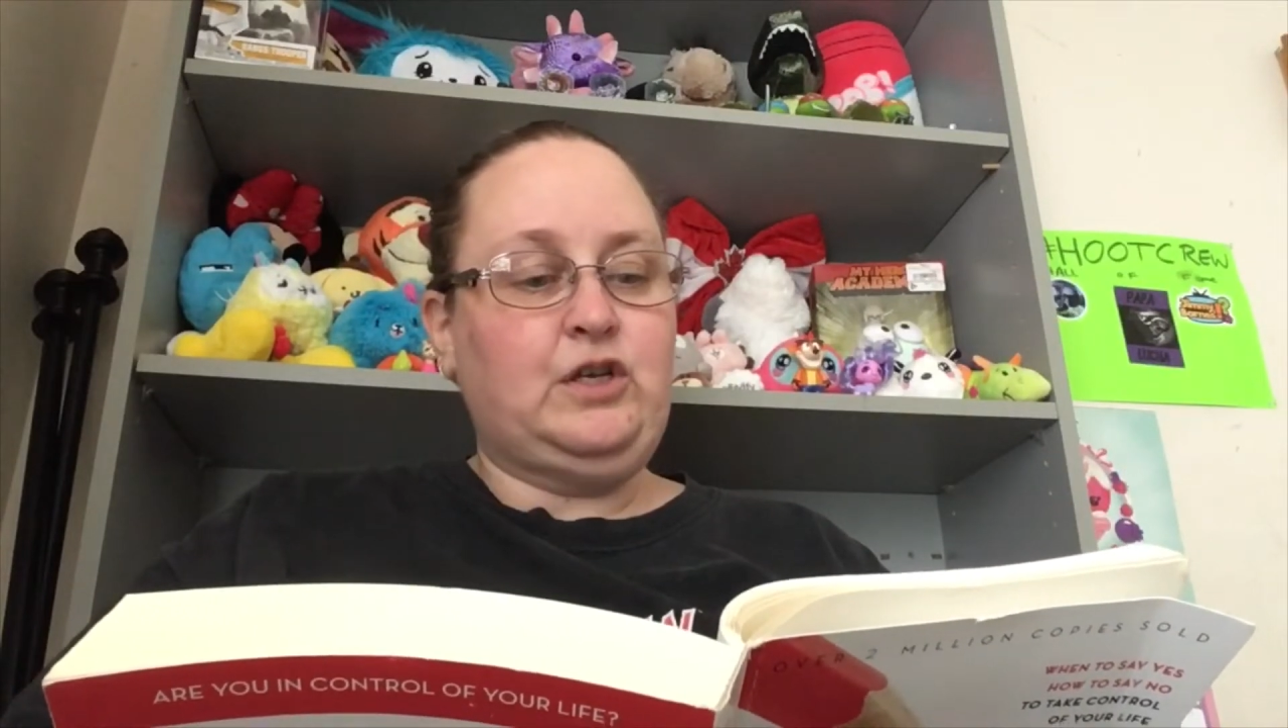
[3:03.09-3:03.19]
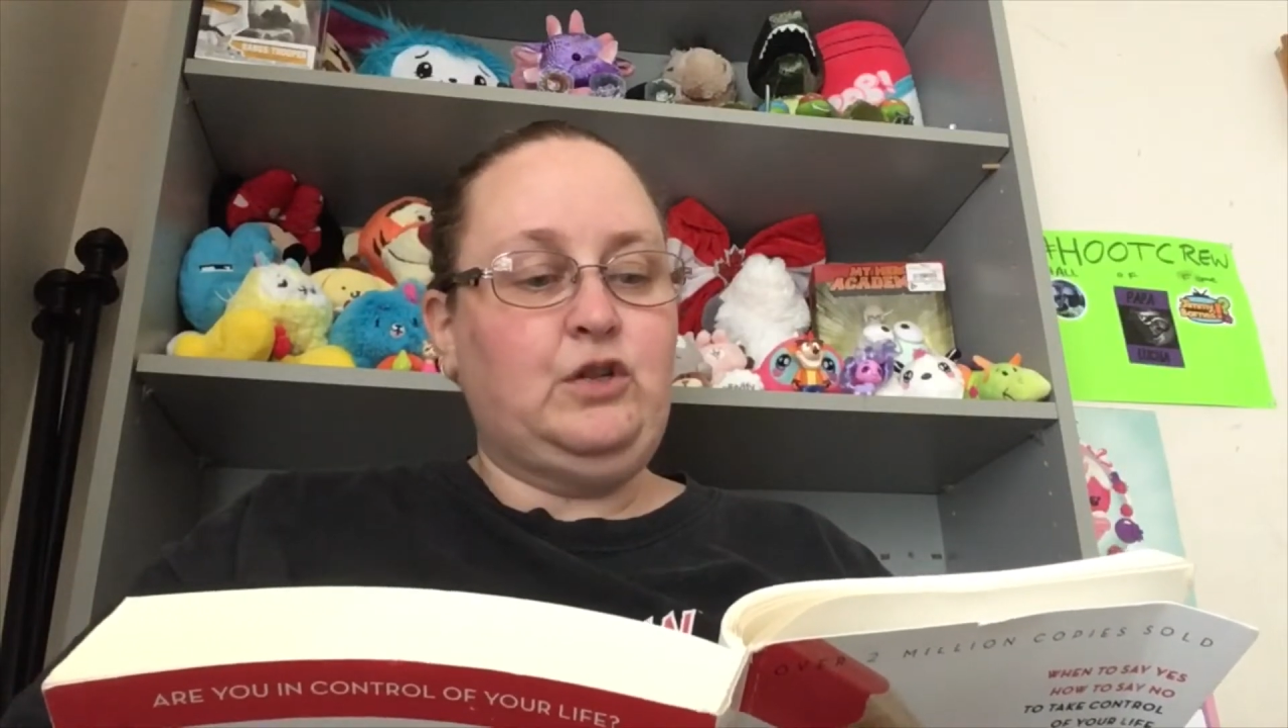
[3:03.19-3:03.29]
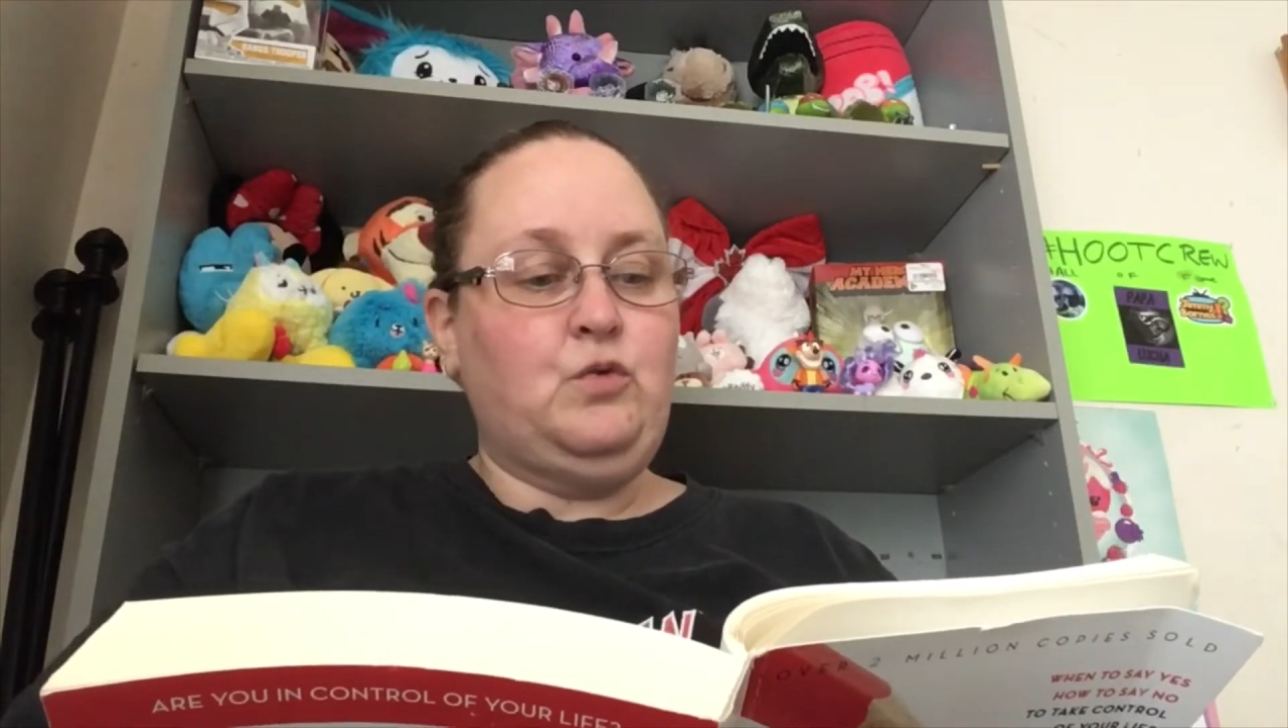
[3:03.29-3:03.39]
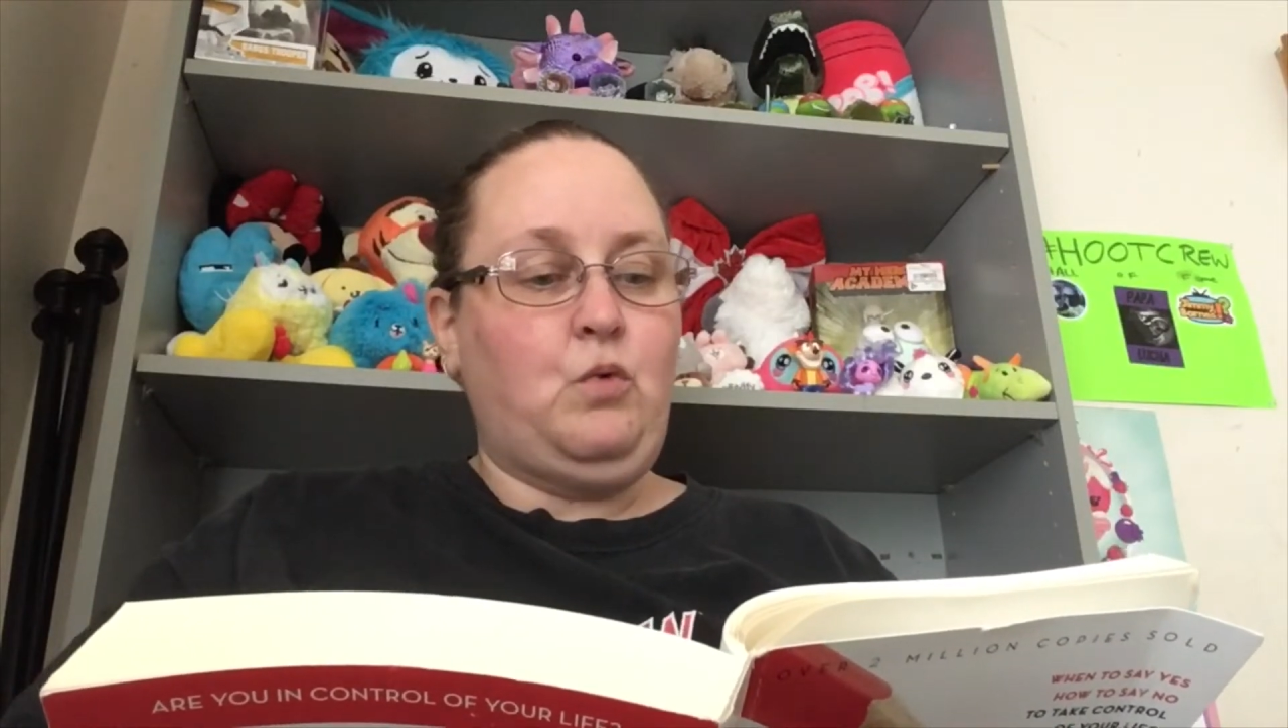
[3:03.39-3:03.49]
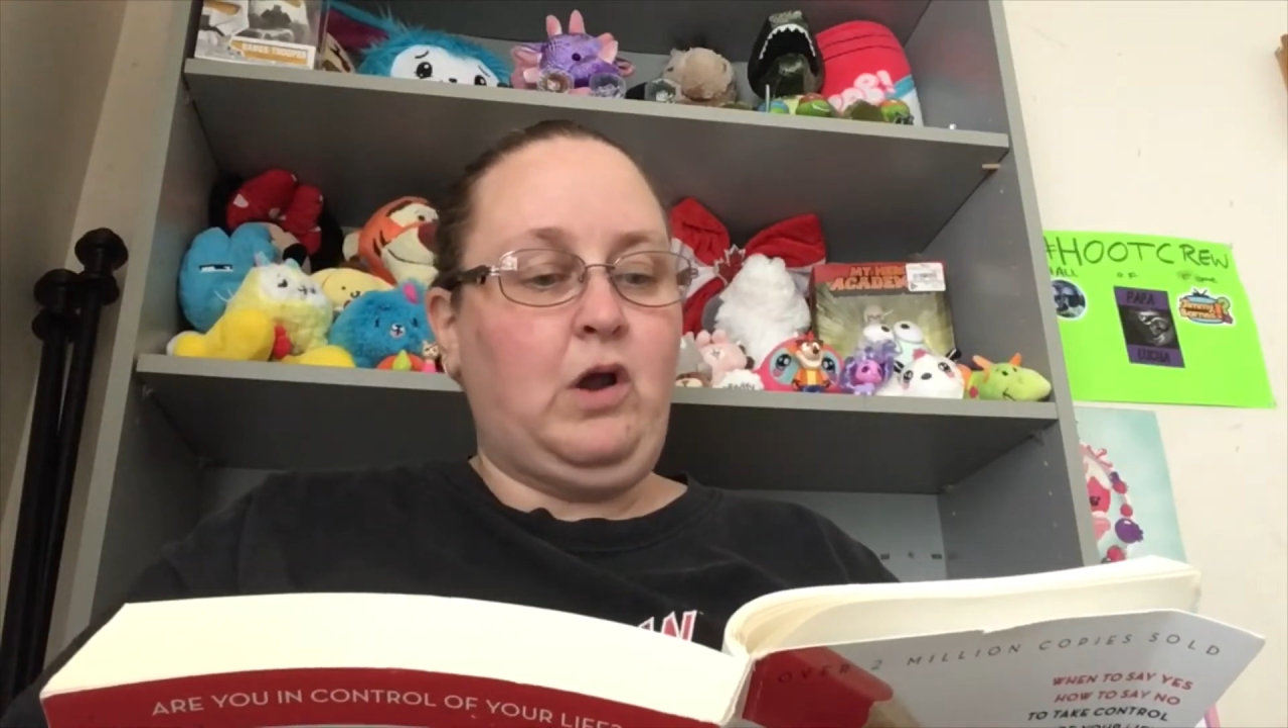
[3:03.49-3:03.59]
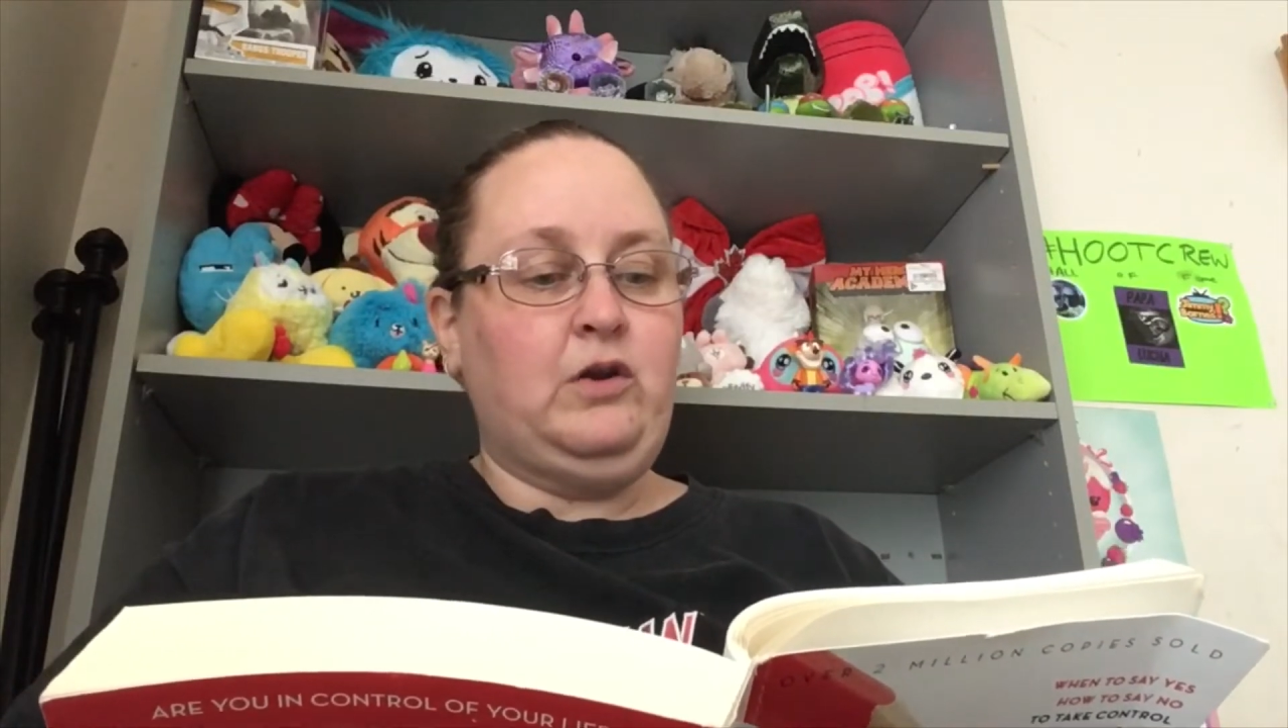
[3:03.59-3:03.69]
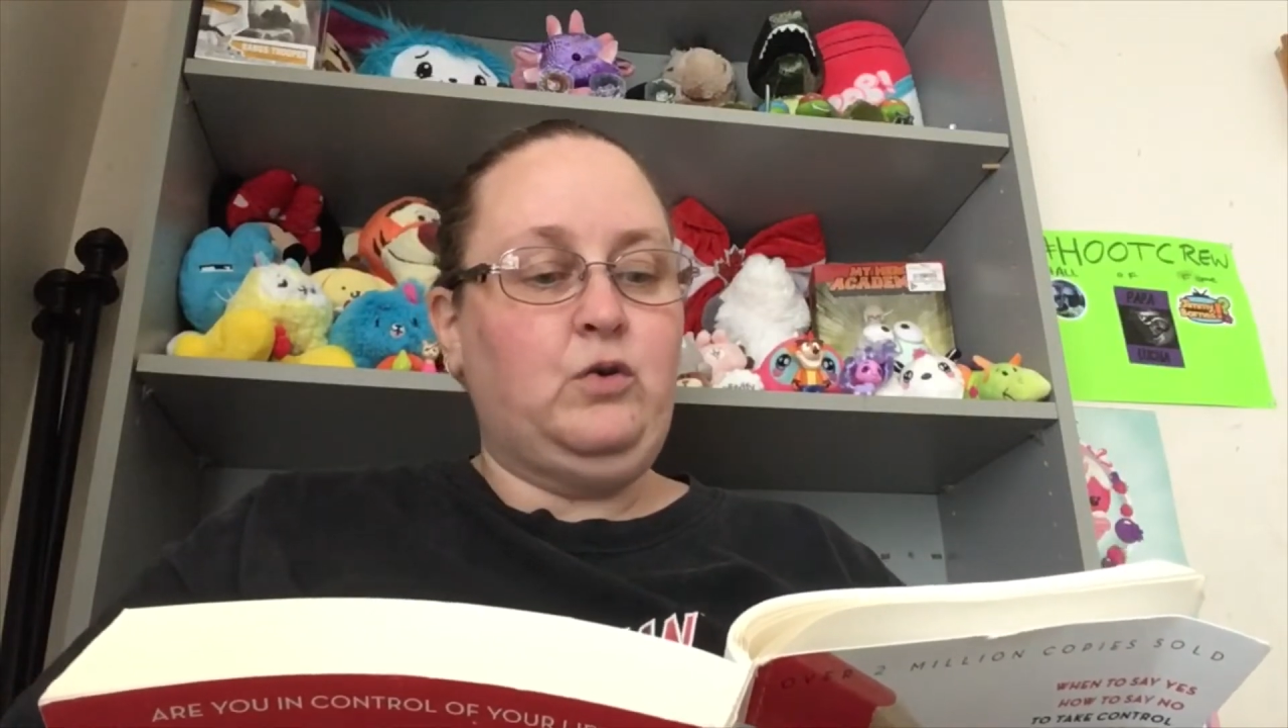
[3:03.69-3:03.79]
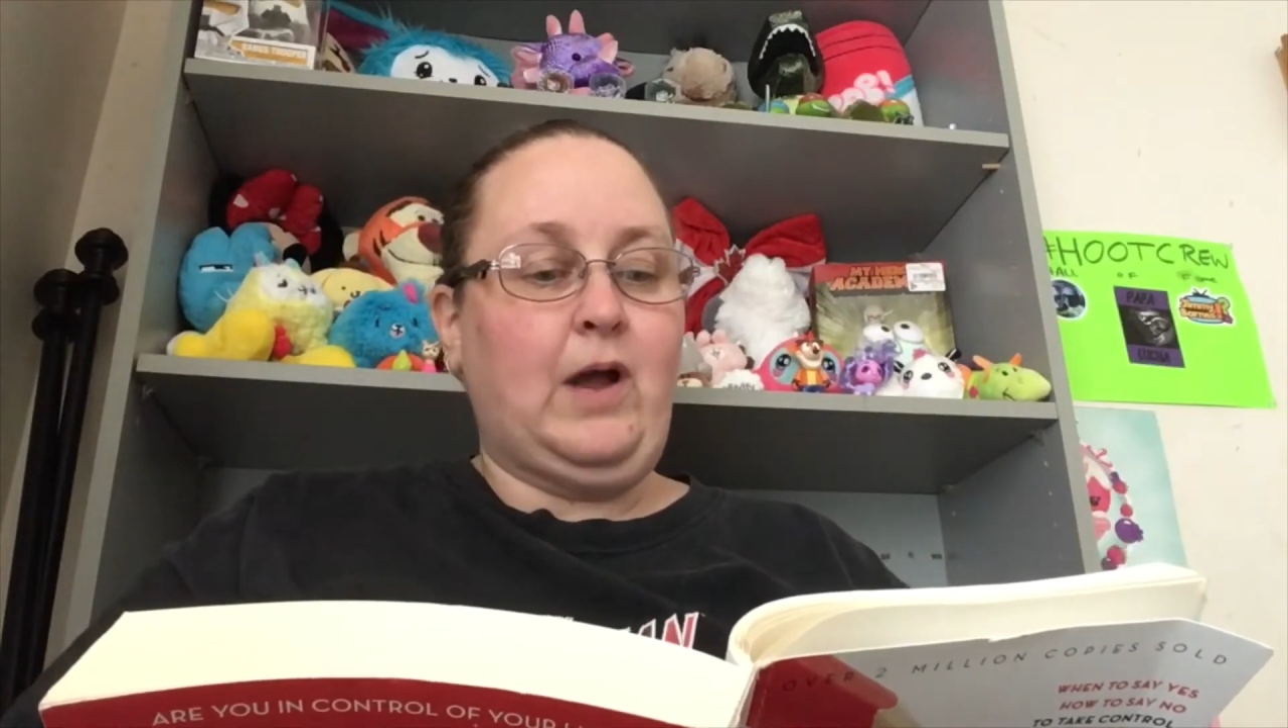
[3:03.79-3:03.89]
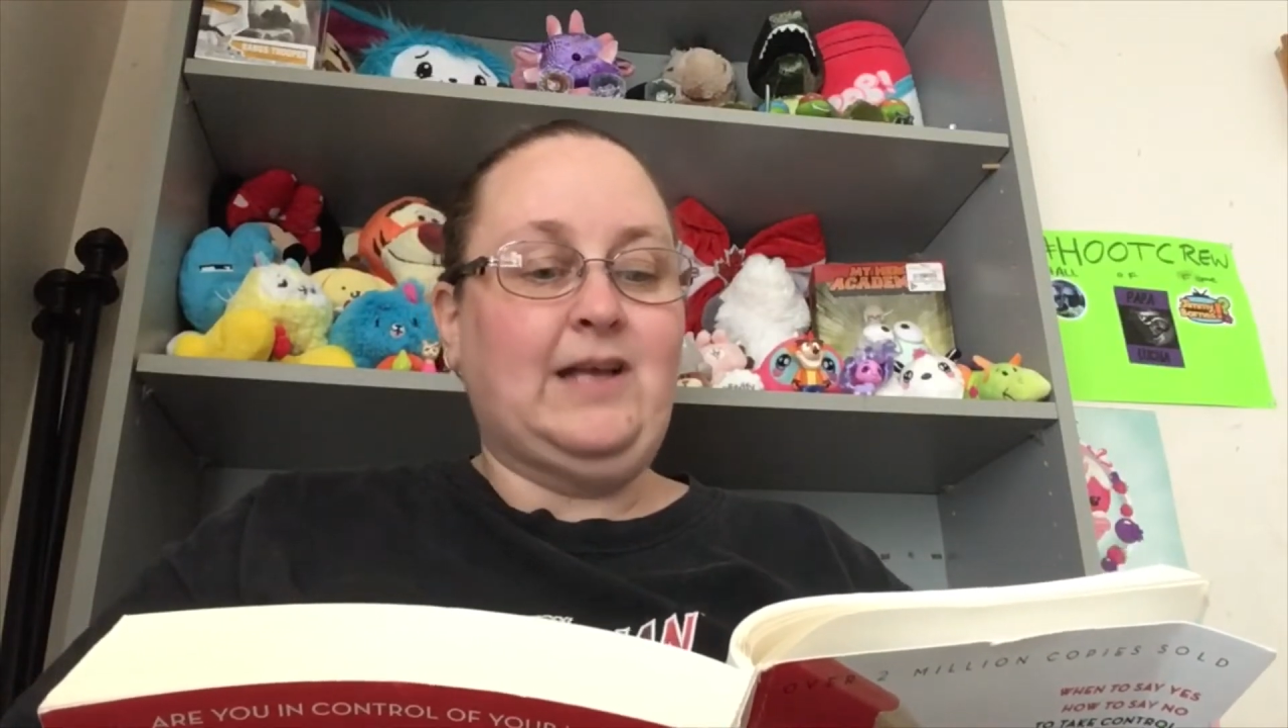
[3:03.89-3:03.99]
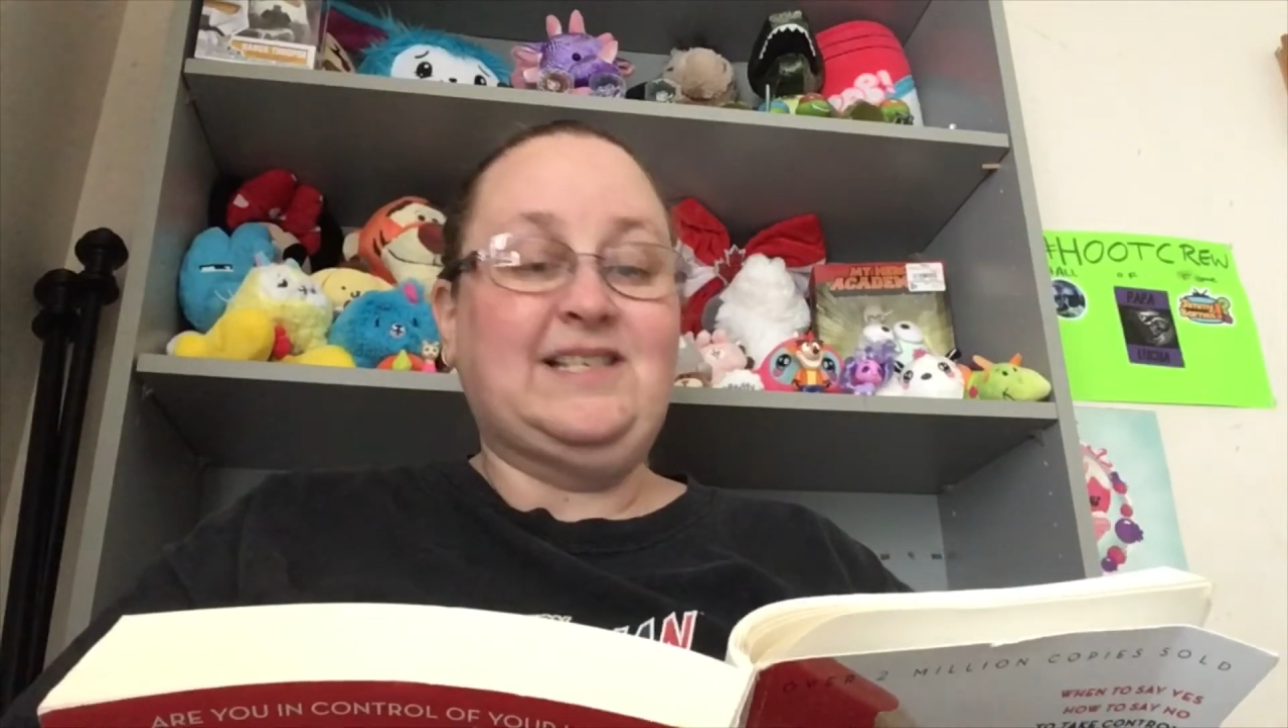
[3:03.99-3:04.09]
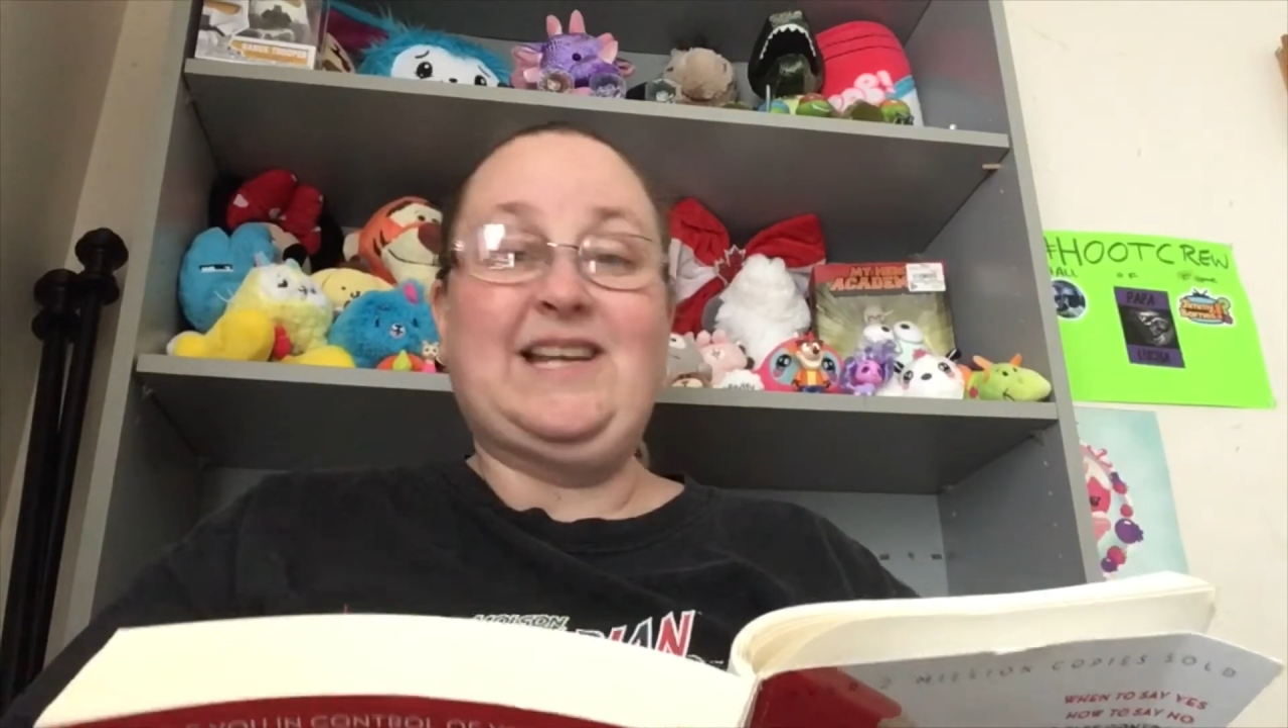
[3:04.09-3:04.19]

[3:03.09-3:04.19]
to the one who has